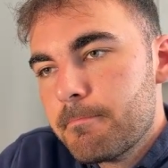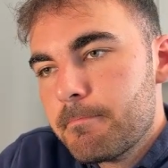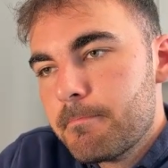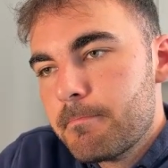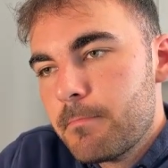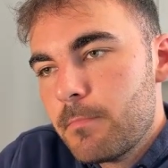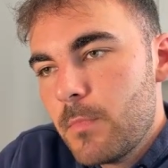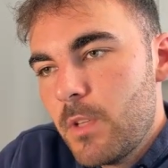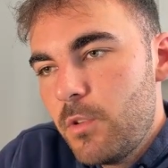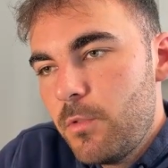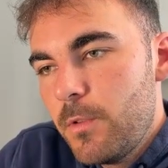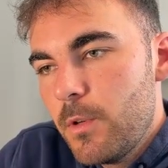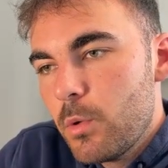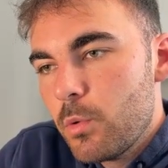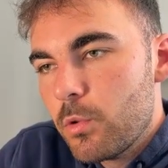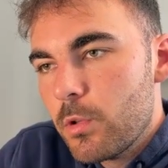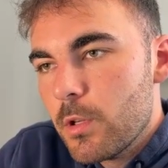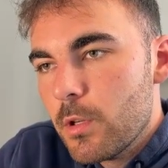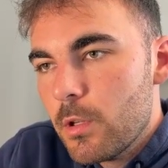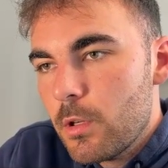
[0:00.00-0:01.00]
This feels
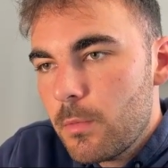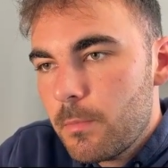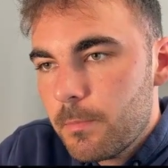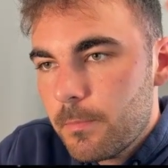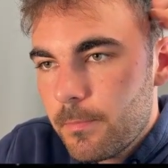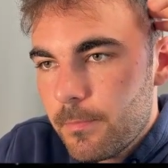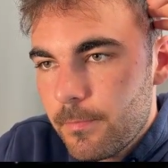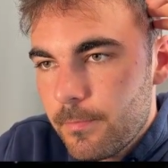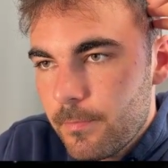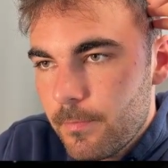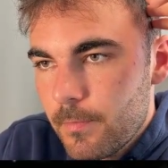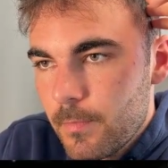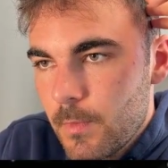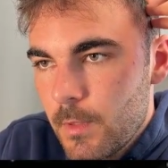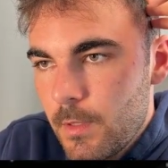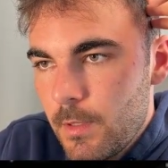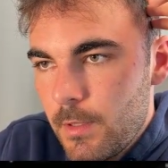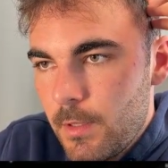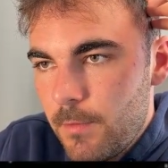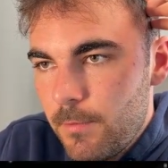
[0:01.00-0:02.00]
good.
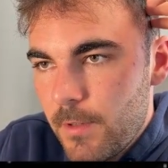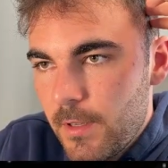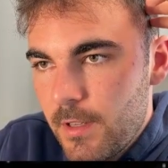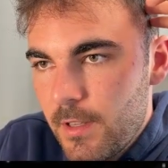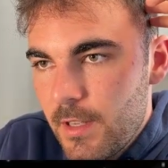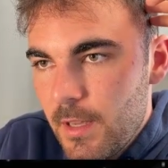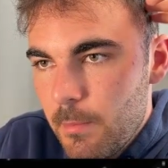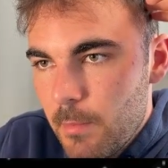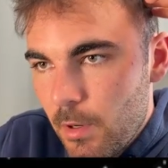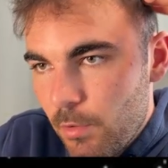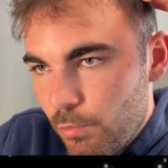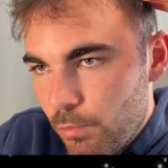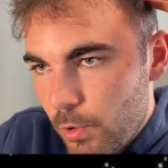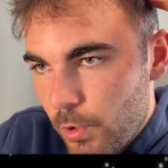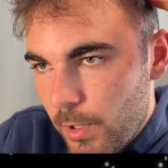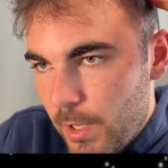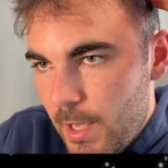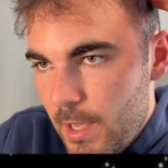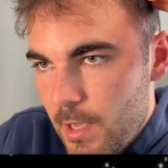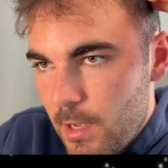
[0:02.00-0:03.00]
If I could get my
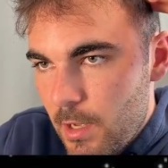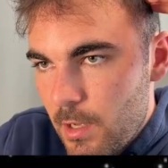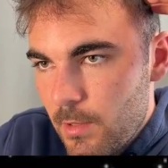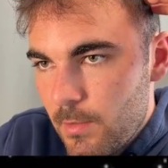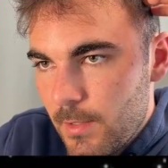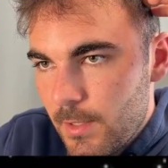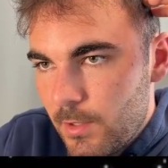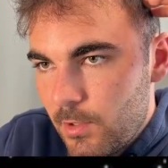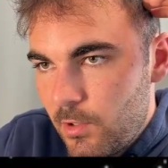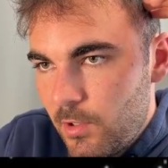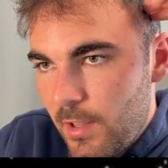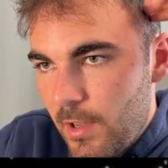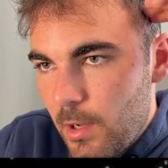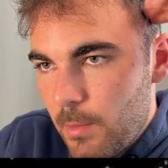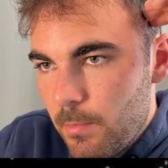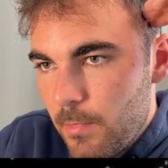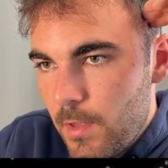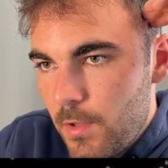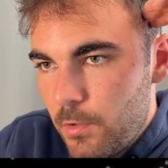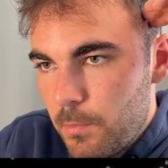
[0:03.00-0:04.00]
rook here and set up
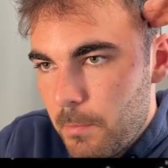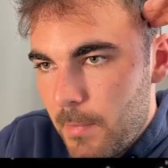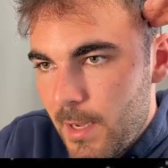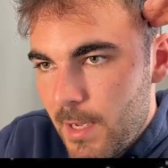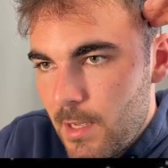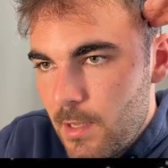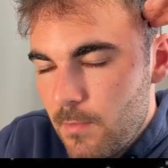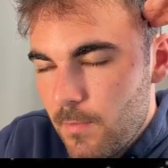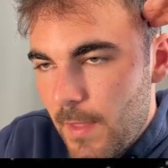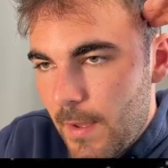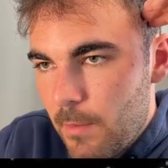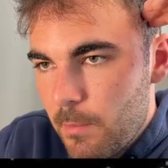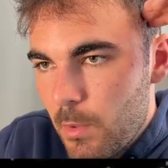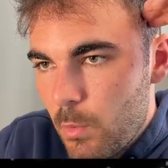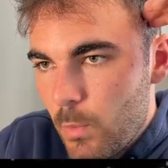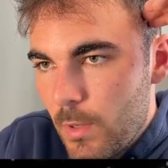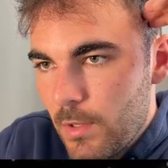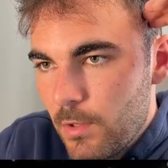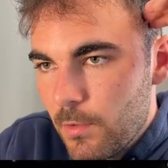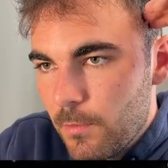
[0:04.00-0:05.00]
this mate, that would be
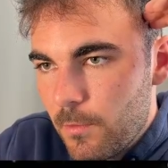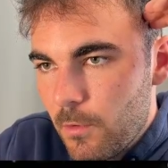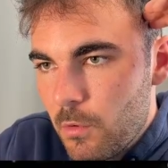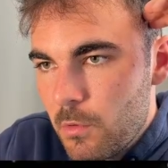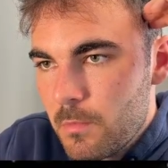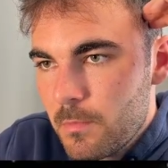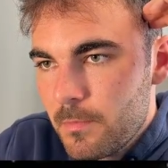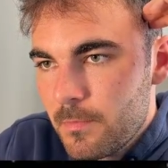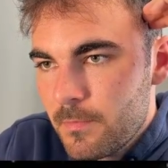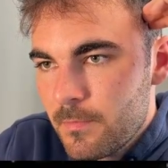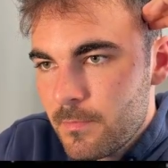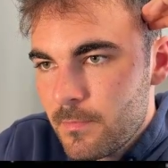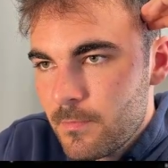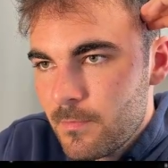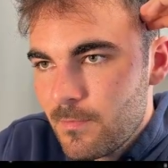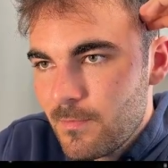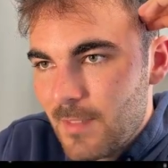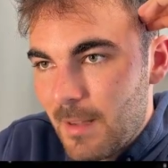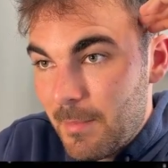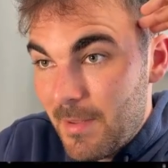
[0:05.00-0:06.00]
wonderful.
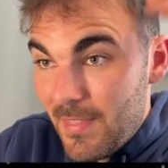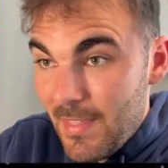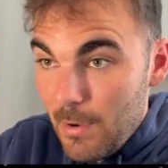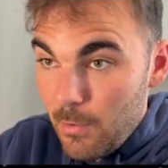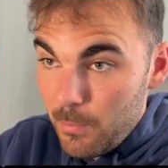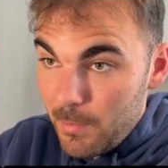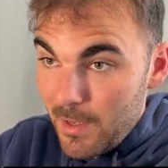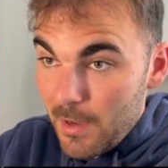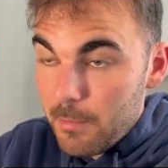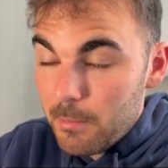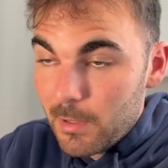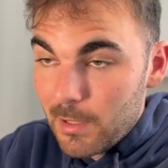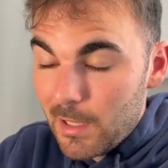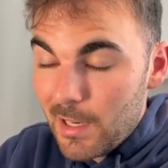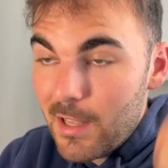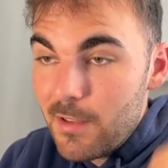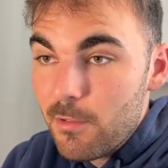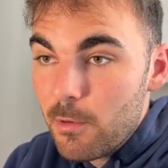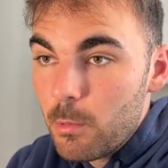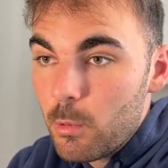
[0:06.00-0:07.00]
I mean, that would be
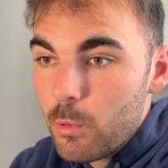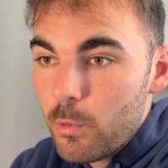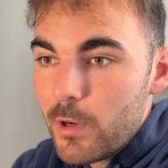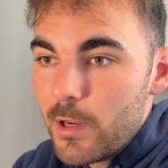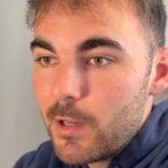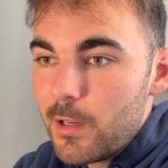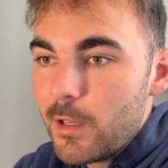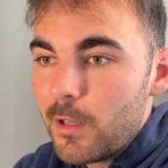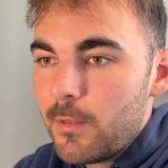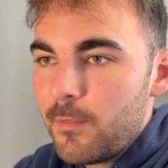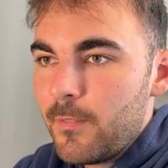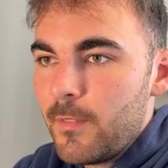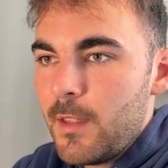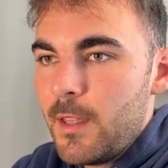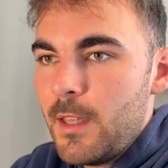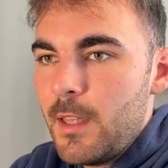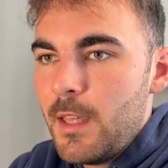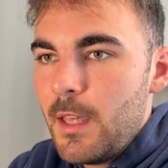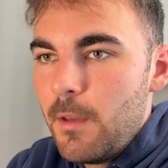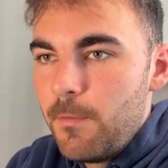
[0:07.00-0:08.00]
unbelievable, really.
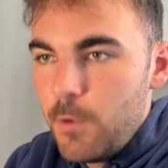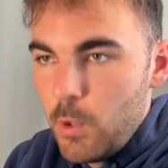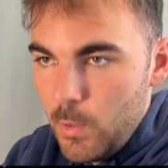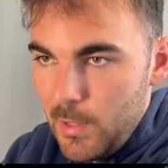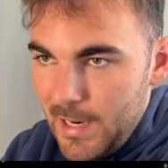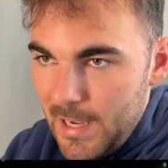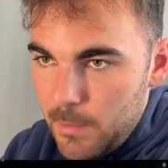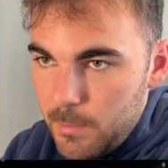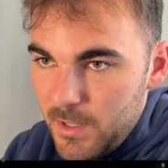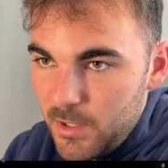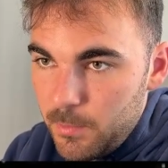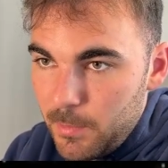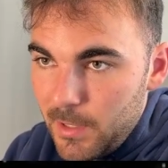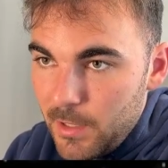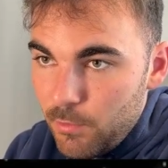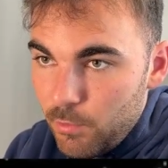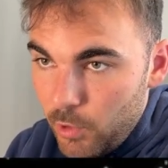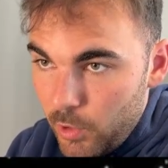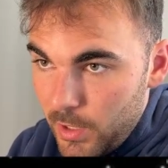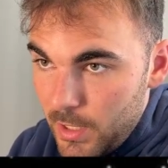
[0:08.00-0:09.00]
If you allow me to play
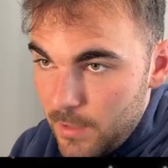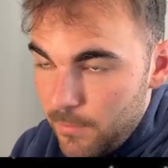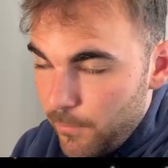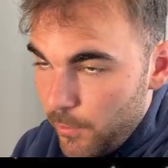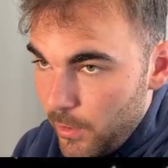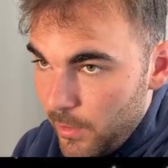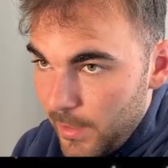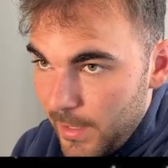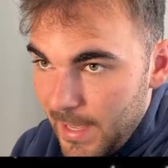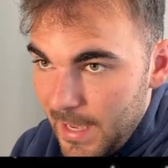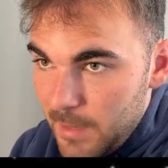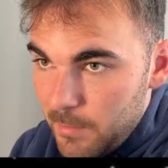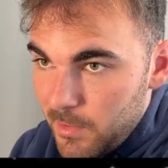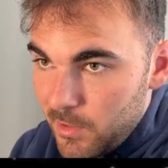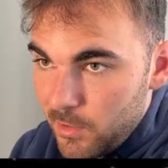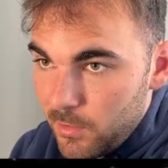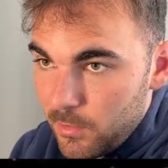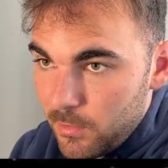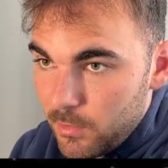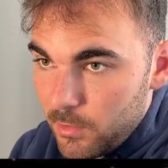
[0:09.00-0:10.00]
rook e3, the game
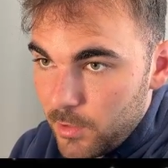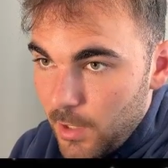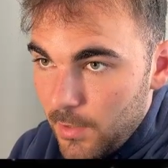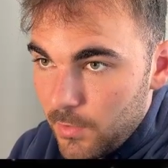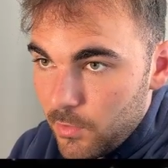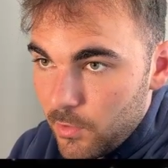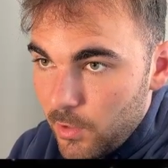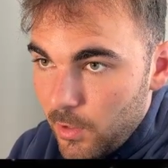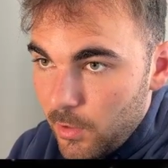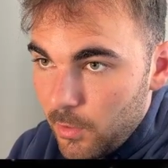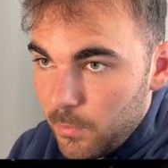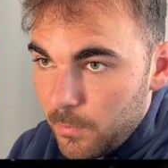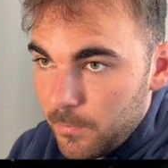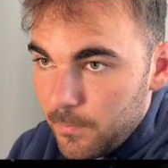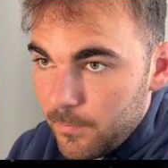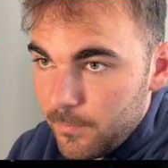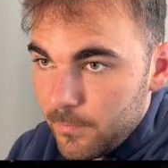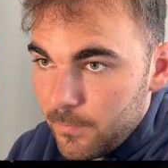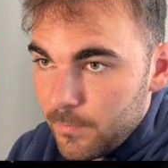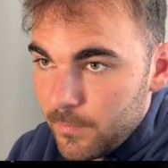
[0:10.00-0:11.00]
is donezo.
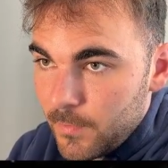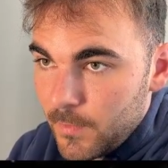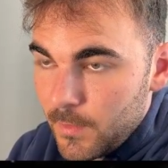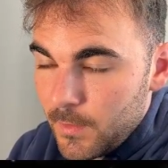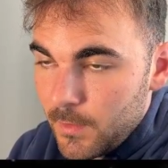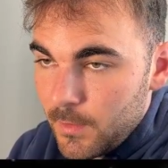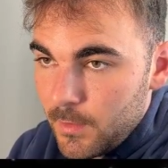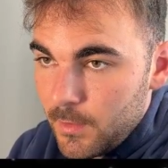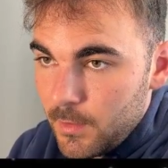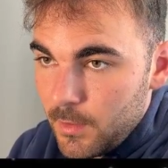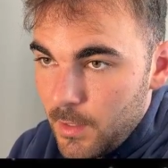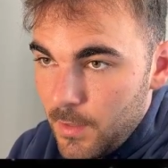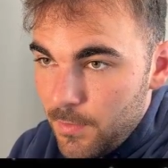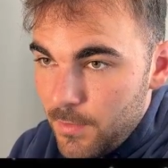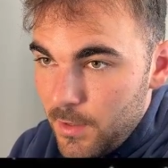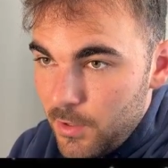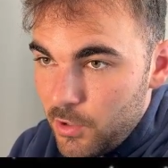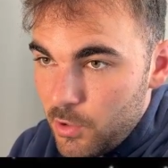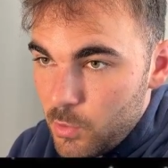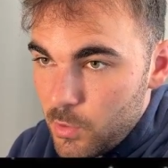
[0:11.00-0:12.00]

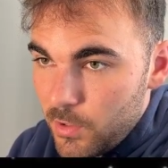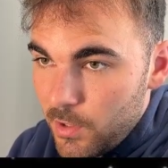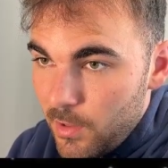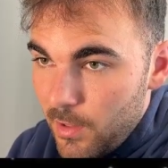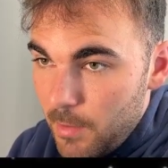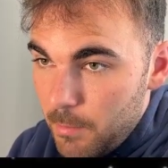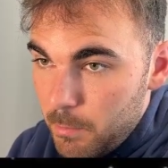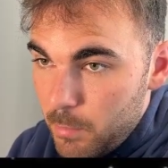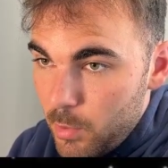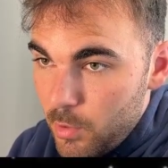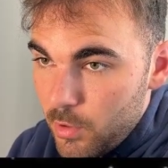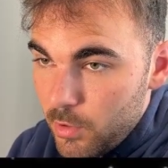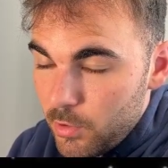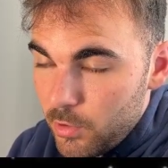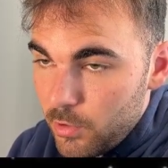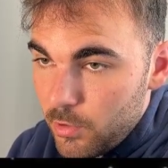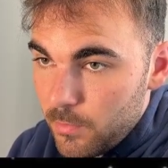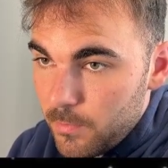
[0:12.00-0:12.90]
Unless you were to then push.